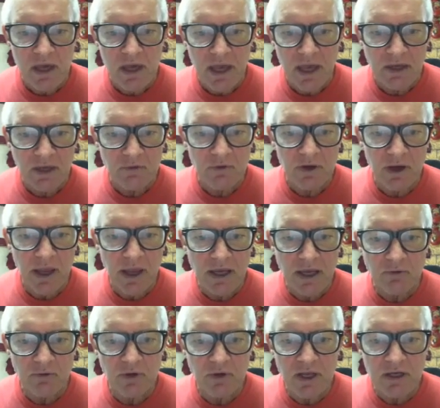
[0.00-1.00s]

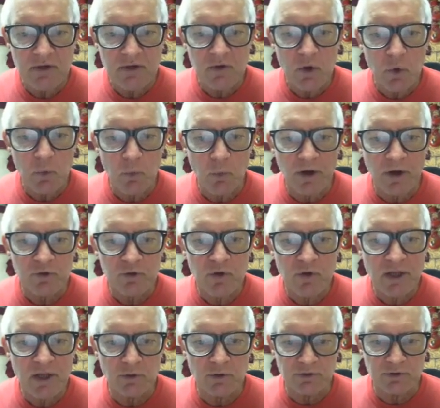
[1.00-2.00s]
Hadrian
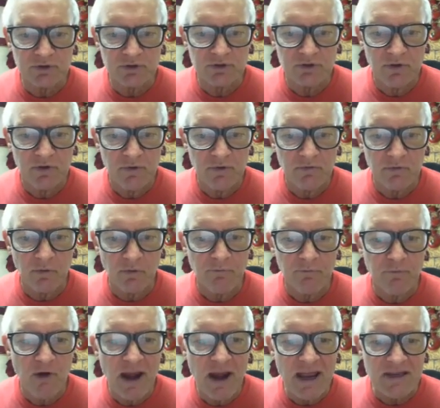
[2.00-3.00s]
Watrelus
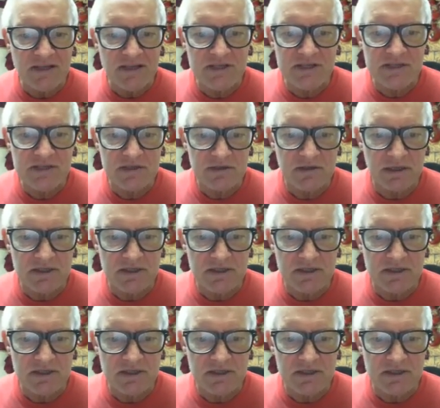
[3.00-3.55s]
from France,